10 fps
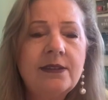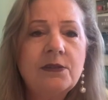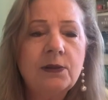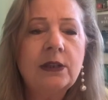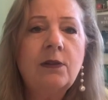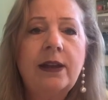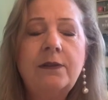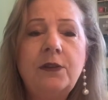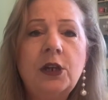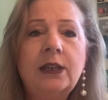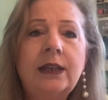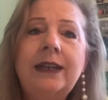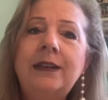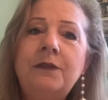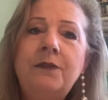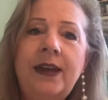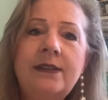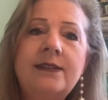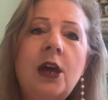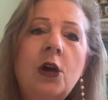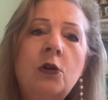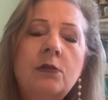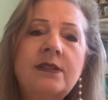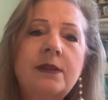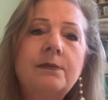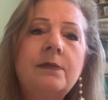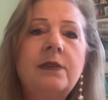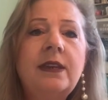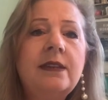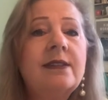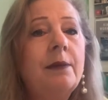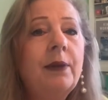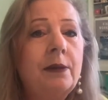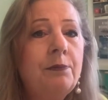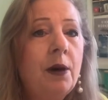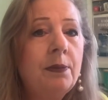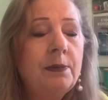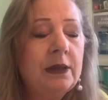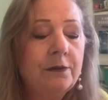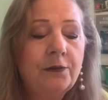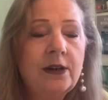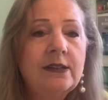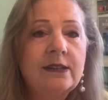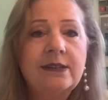it's really great if you can in advance cook some things up and pop them in the freezer.